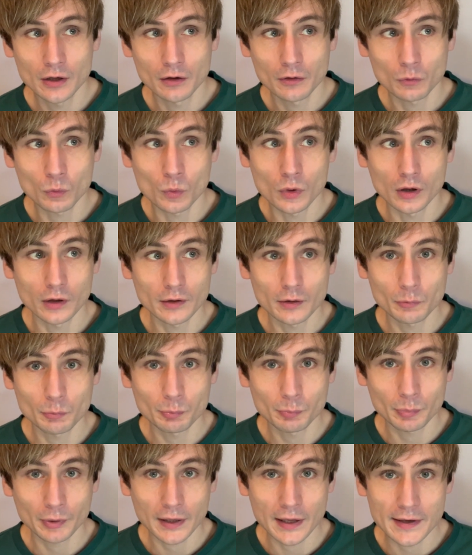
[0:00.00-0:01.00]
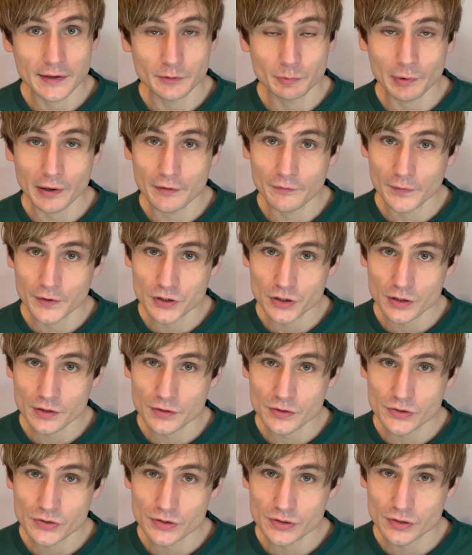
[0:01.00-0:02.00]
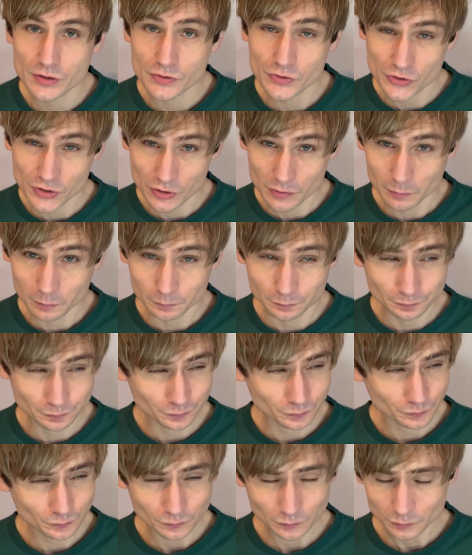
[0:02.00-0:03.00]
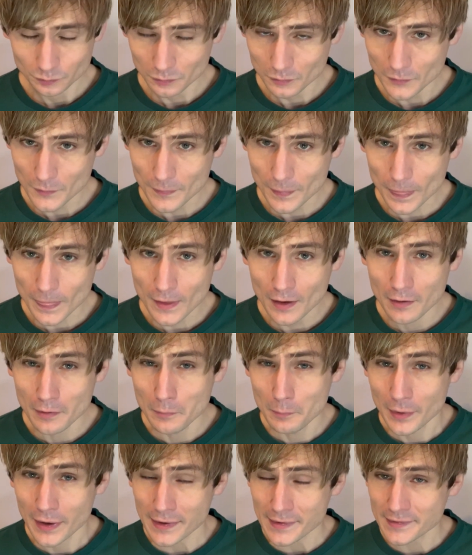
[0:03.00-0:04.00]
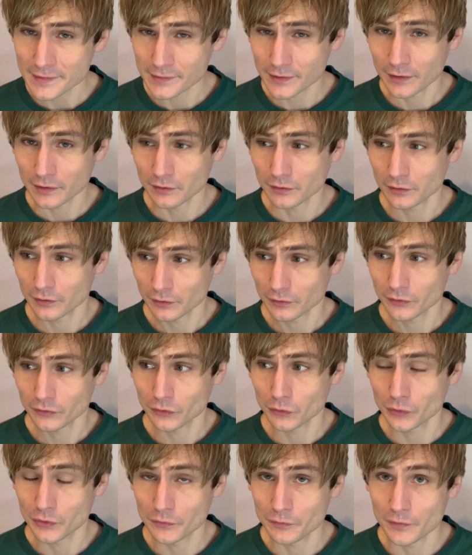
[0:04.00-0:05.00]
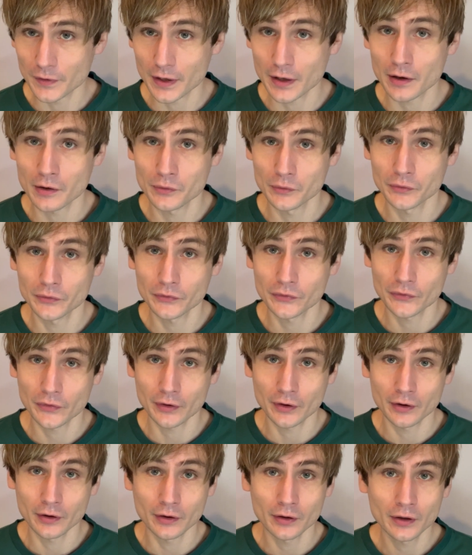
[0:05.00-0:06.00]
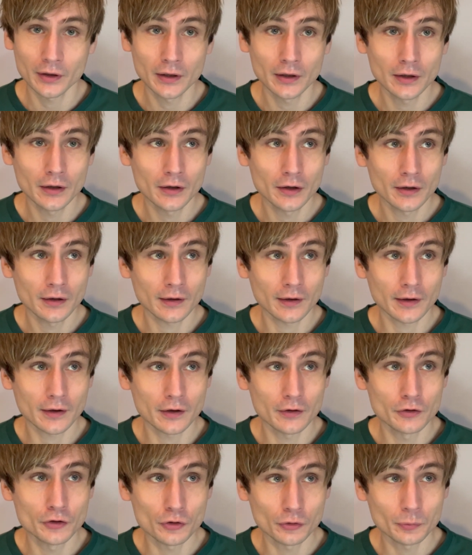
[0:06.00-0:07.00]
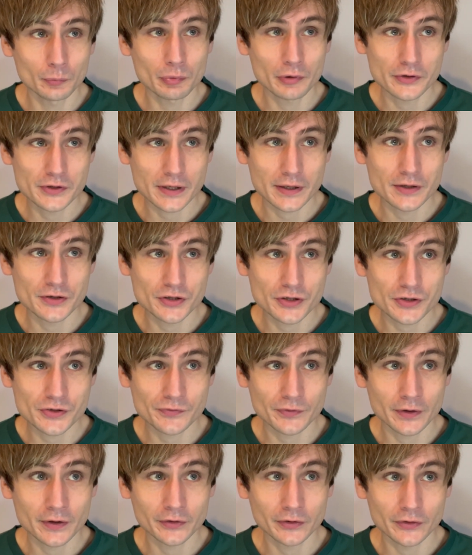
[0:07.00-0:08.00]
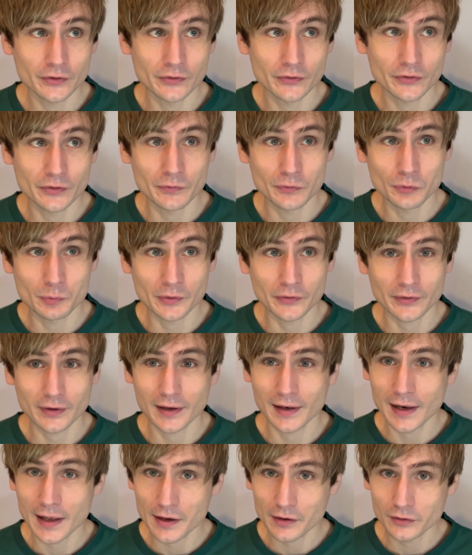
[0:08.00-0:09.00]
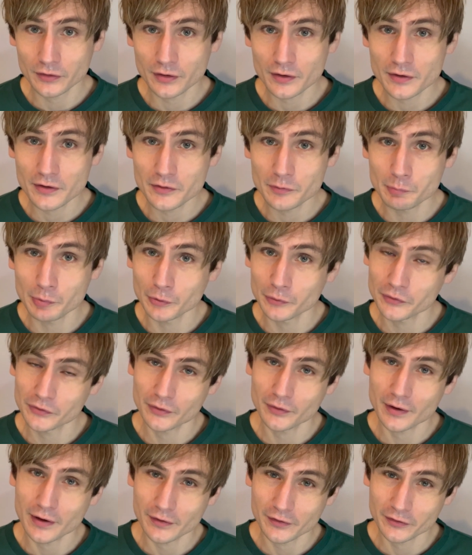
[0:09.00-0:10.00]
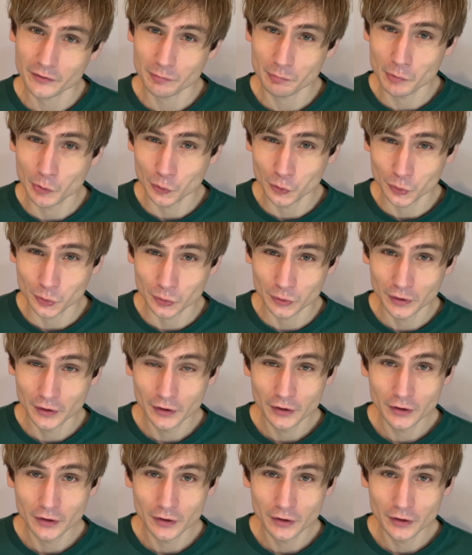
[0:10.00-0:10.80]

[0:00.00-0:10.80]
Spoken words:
One, Plagued by Visions, does some amazing sort of videos that are like non-pretentious versions of almost like lectures, but also like small